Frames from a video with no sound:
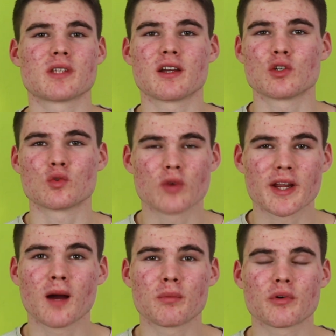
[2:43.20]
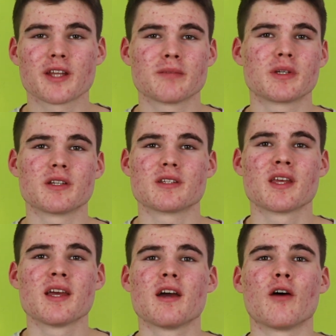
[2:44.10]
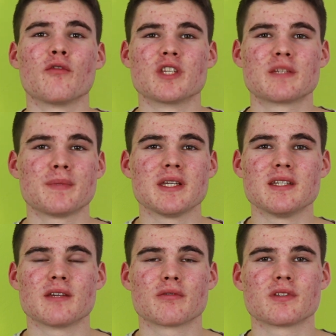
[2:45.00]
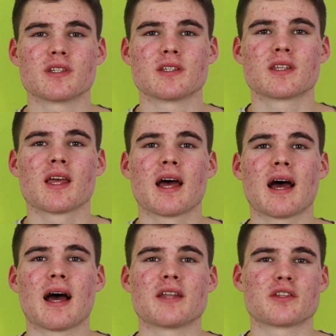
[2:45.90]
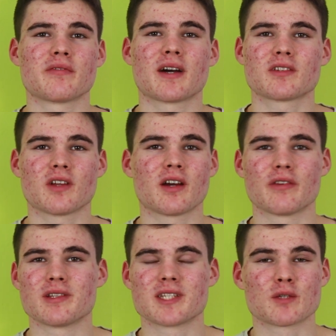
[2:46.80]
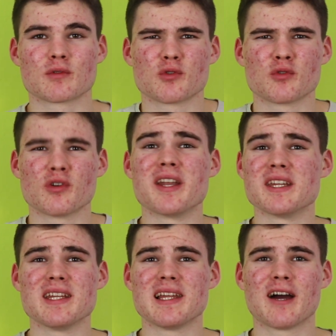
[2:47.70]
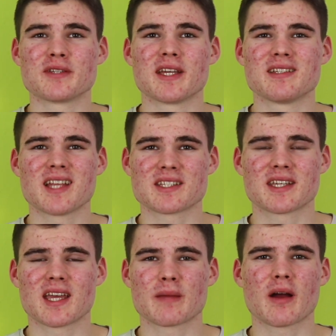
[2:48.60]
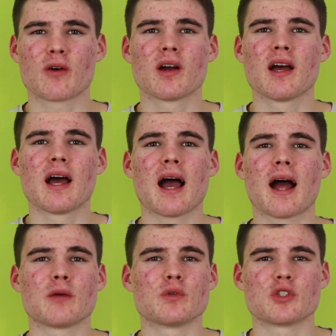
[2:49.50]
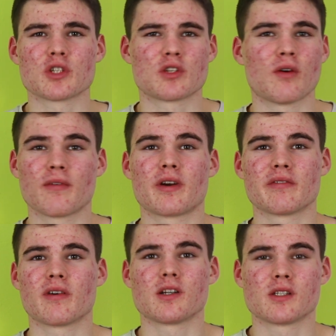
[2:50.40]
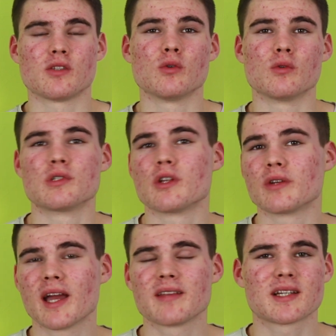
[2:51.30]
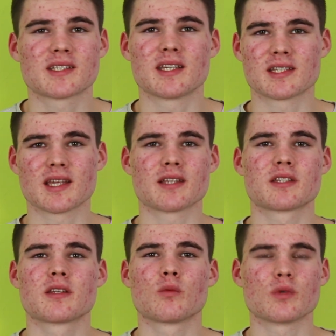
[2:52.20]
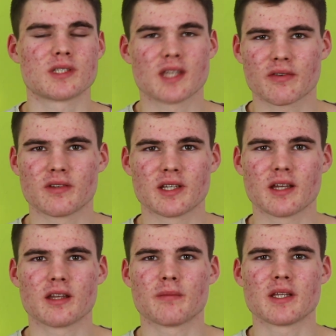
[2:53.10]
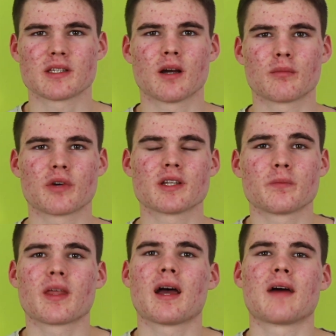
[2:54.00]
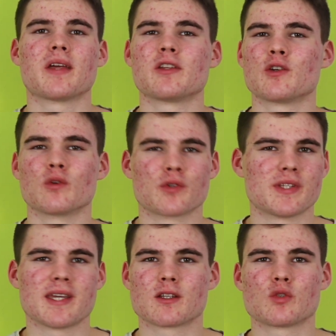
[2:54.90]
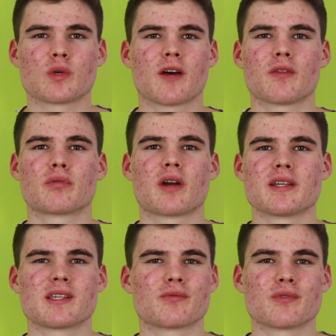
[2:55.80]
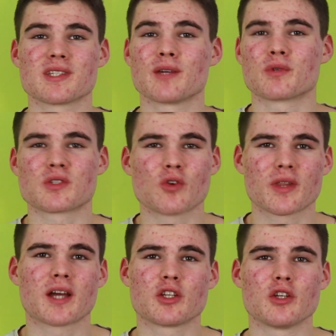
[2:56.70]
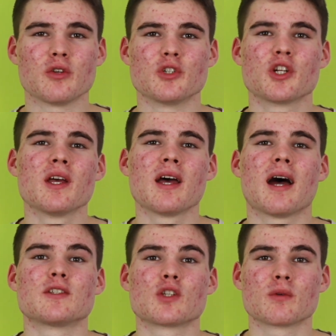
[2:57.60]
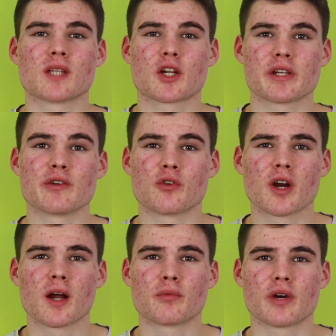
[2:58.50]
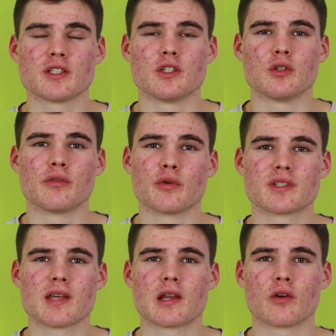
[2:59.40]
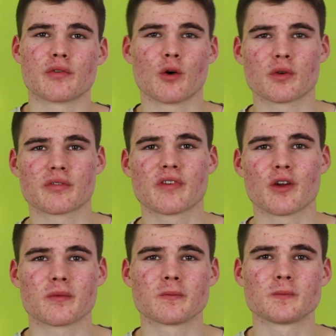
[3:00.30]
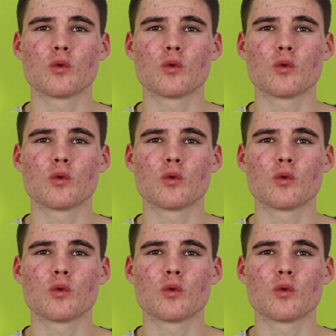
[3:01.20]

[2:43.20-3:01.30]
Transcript: was a great upgrade because of the speed differences and the fact that the iPhone 6 was already nearly outdated as it came out, and it was just not very fast at all. So getting that 6S was definitely an amazing upgrade. And then you can also take into account the price difference. It was not that huge, and so it was actually an alright upgrade to do if you were selling off your older phone.